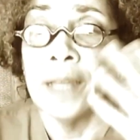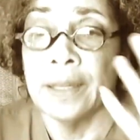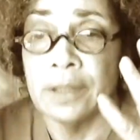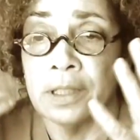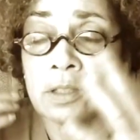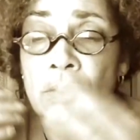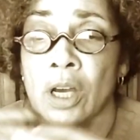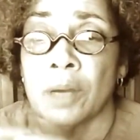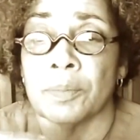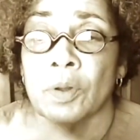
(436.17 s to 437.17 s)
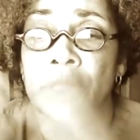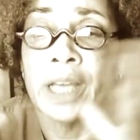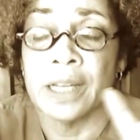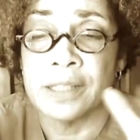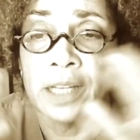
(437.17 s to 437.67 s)
then on the
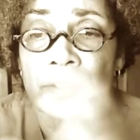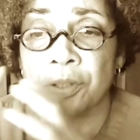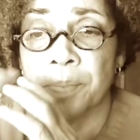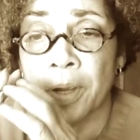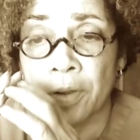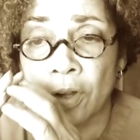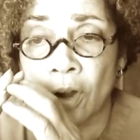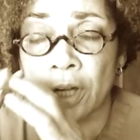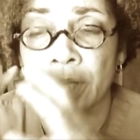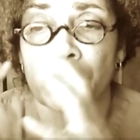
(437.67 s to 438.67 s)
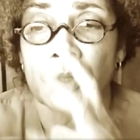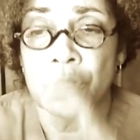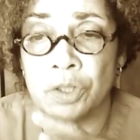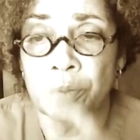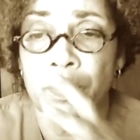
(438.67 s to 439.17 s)
outside, there's a pericardium,
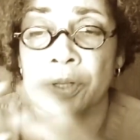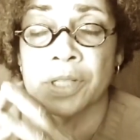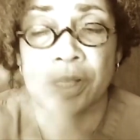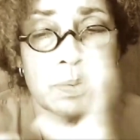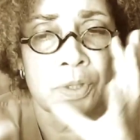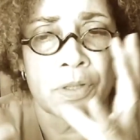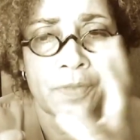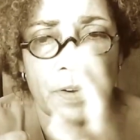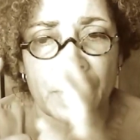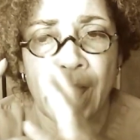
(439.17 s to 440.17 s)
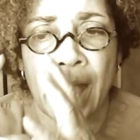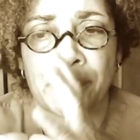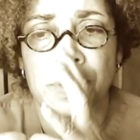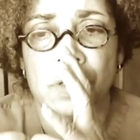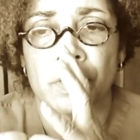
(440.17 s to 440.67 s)
which your book says, which is a very
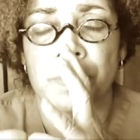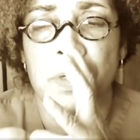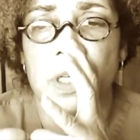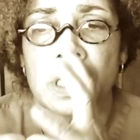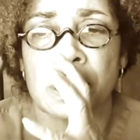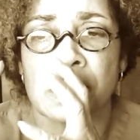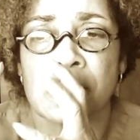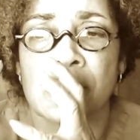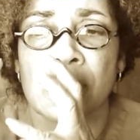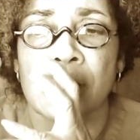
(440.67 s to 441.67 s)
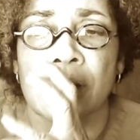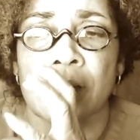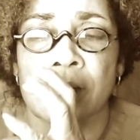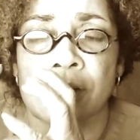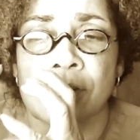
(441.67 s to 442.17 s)
apt description, is
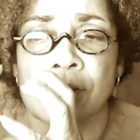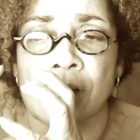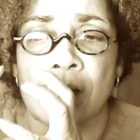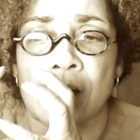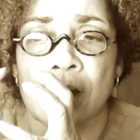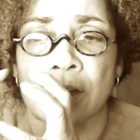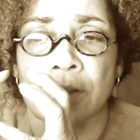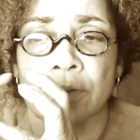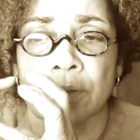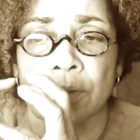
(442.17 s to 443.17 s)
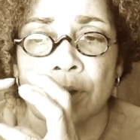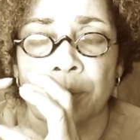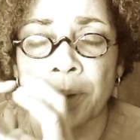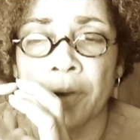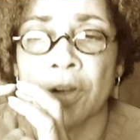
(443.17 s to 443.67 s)
the
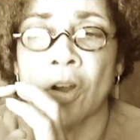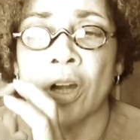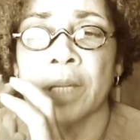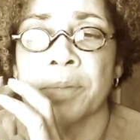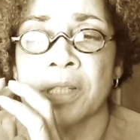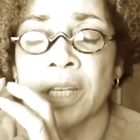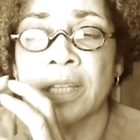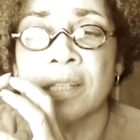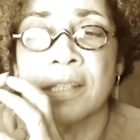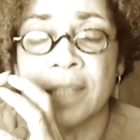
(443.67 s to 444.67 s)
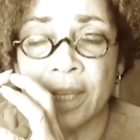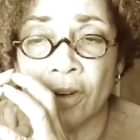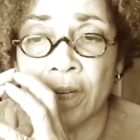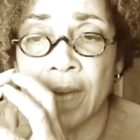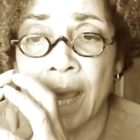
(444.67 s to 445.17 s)
pericardium is like the skin
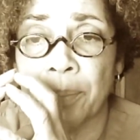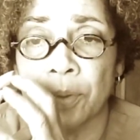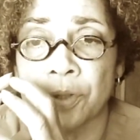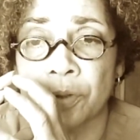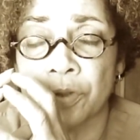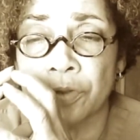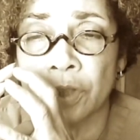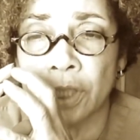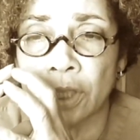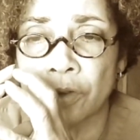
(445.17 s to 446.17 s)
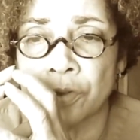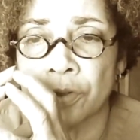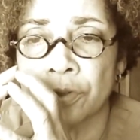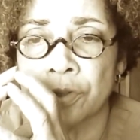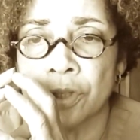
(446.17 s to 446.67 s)
on an apple. So it's really close. So
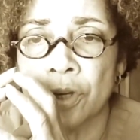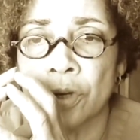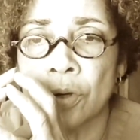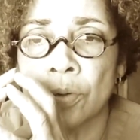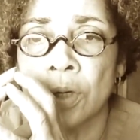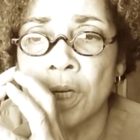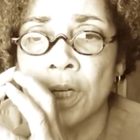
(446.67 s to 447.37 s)
there's no